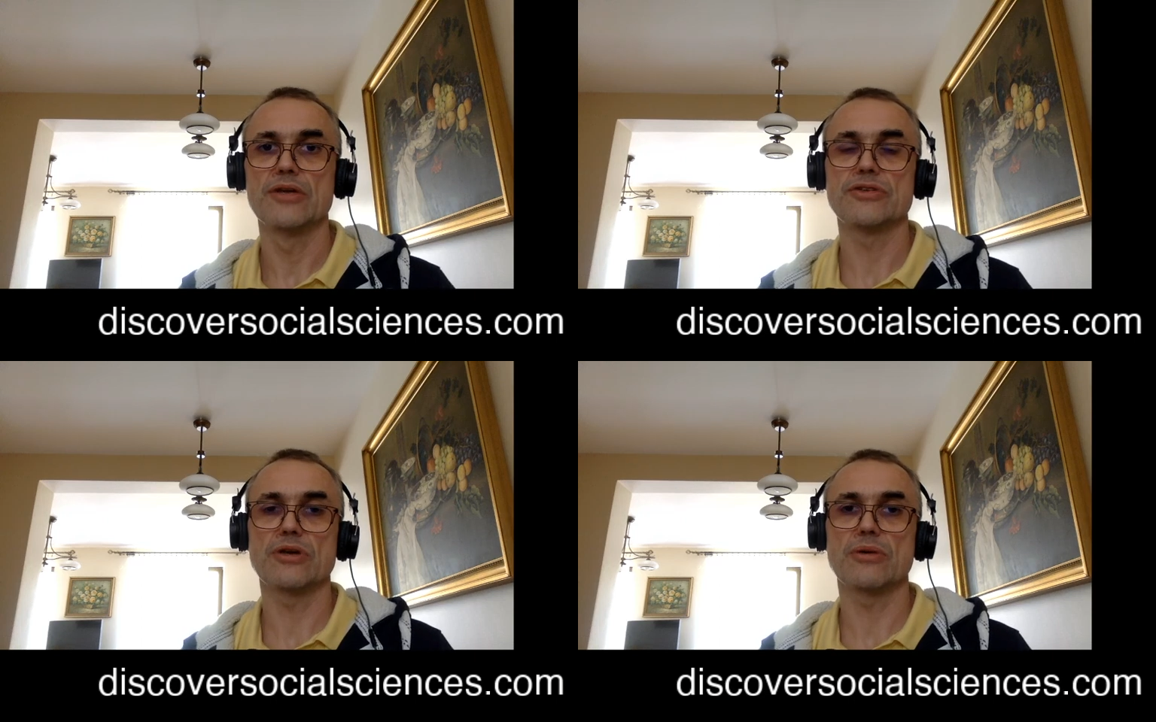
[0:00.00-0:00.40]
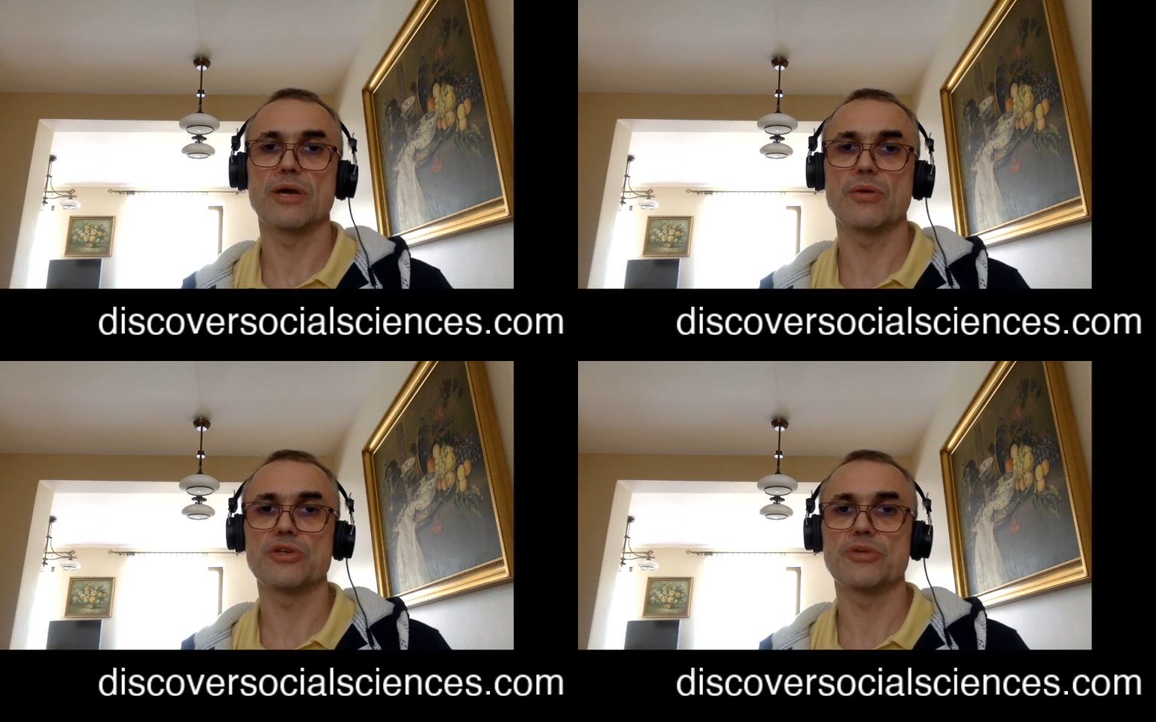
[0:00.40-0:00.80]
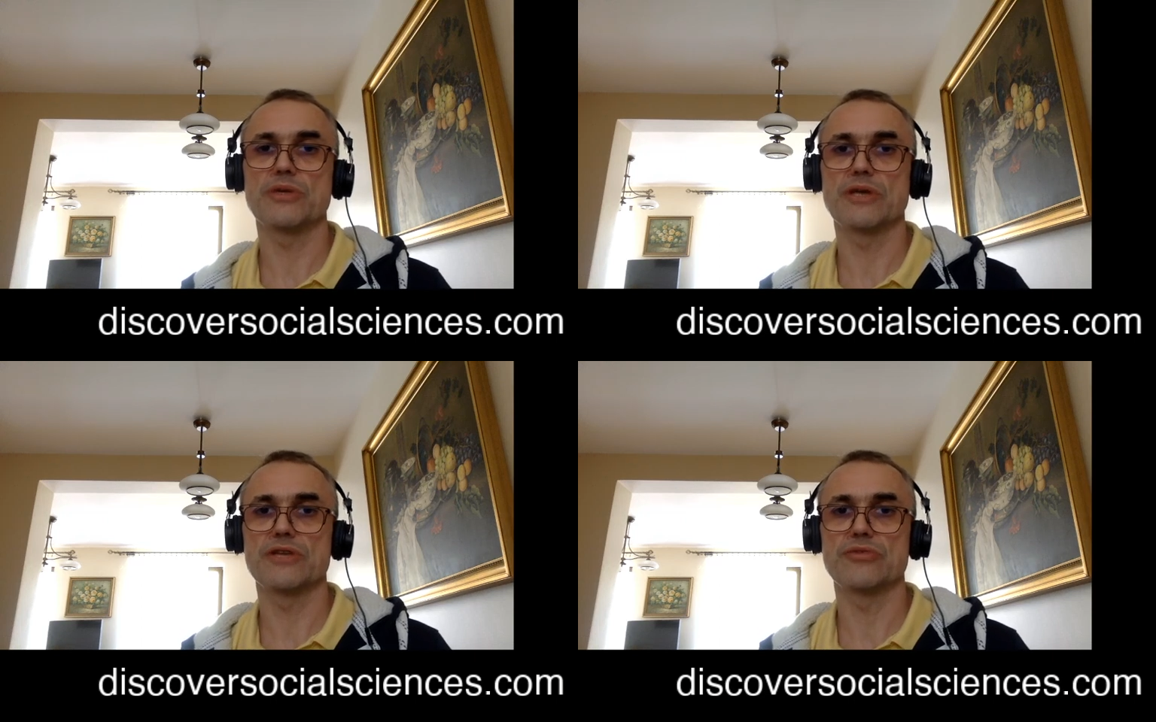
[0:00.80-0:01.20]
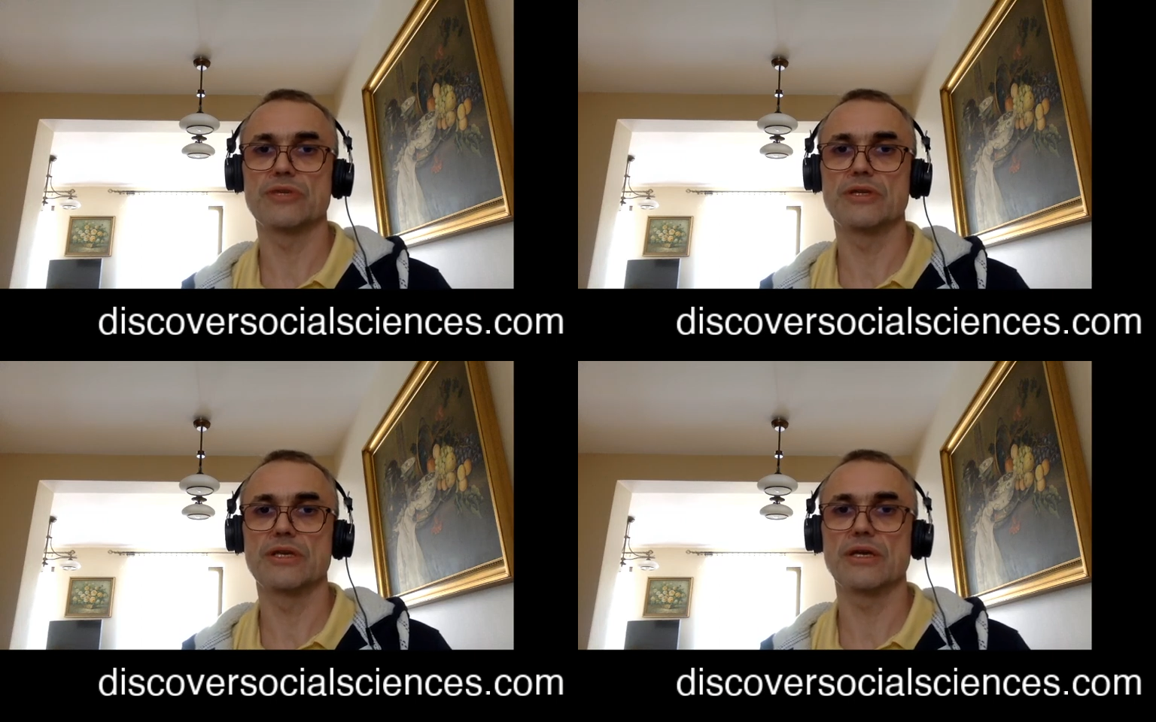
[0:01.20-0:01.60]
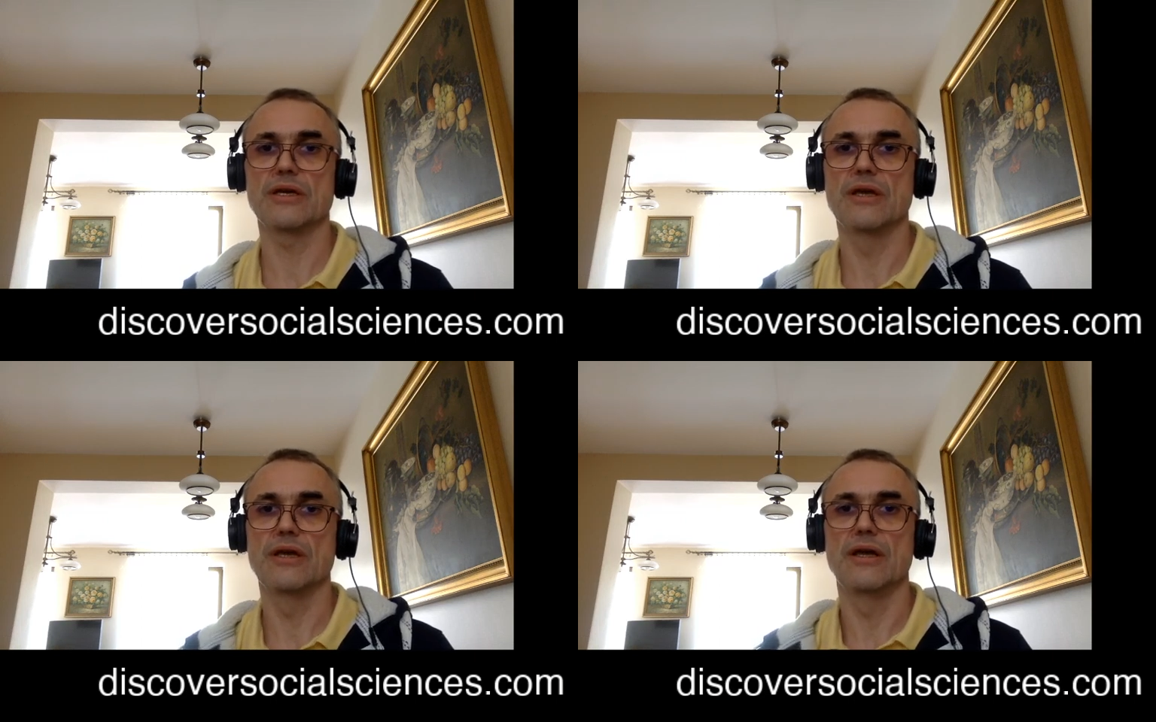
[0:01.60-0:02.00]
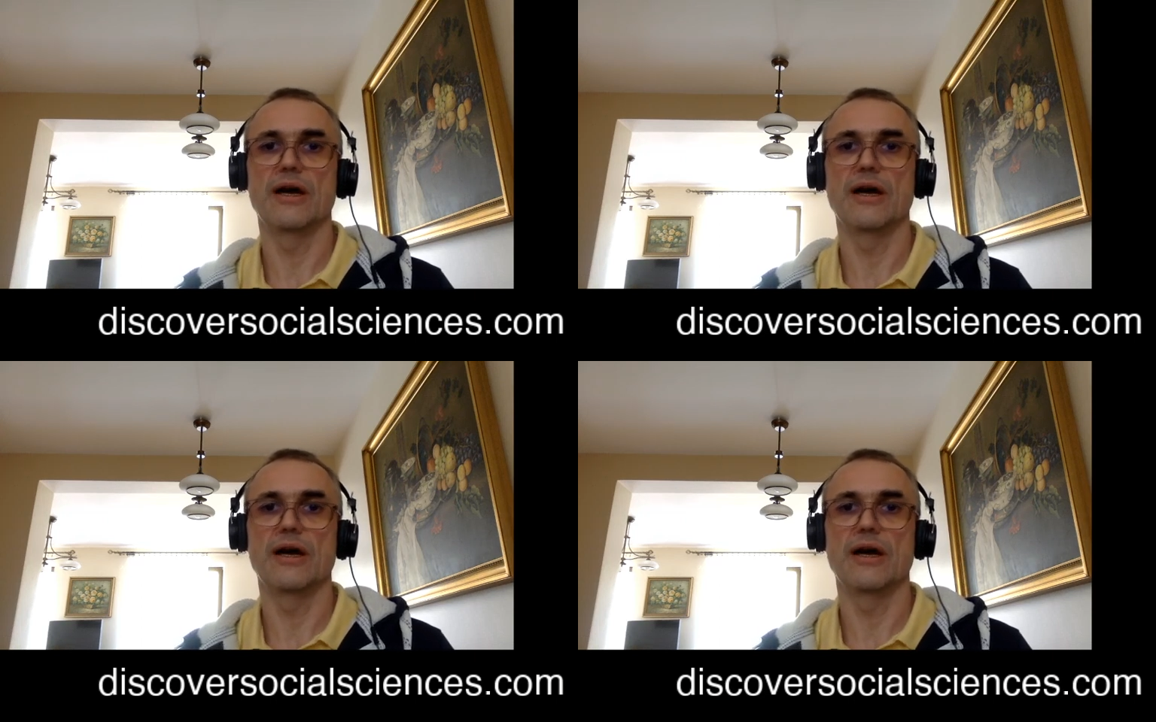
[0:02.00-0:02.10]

So I wish you a nice reading.